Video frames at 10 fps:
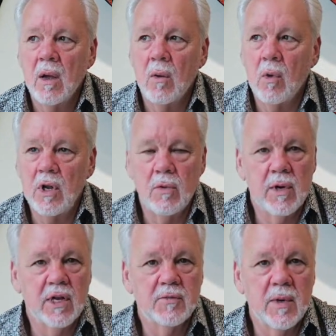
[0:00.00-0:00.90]
what you would
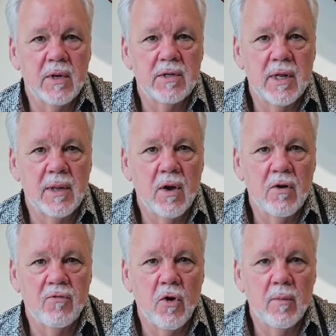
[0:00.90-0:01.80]
experience in the
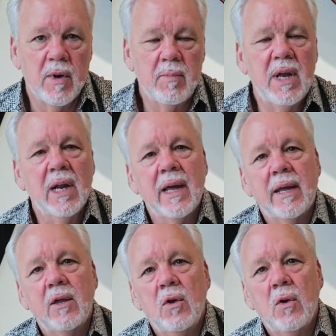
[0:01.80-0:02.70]
art form. It'd be
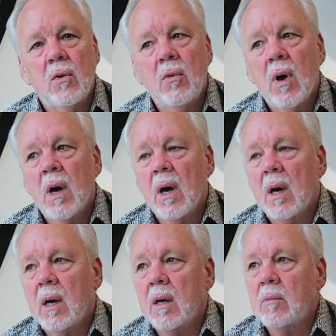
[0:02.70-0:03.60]
like you
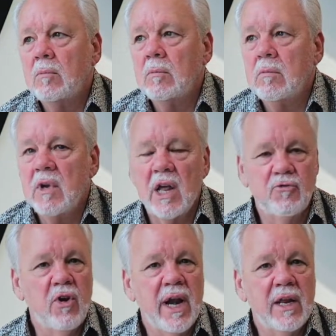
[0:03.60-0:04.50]
not
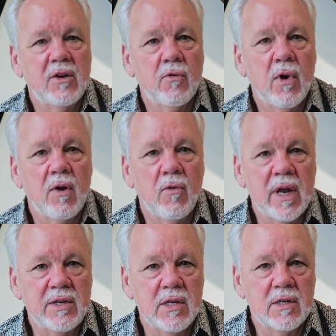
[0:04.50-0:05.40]
training to run
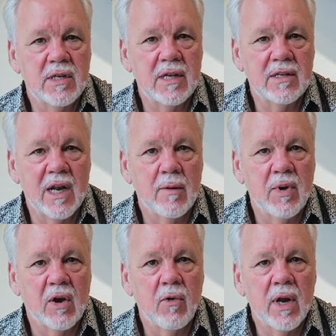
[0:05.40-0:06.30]
races as an
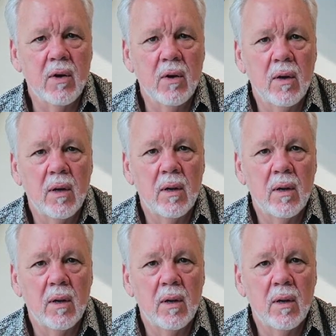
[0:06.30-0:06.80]
Olympic runner.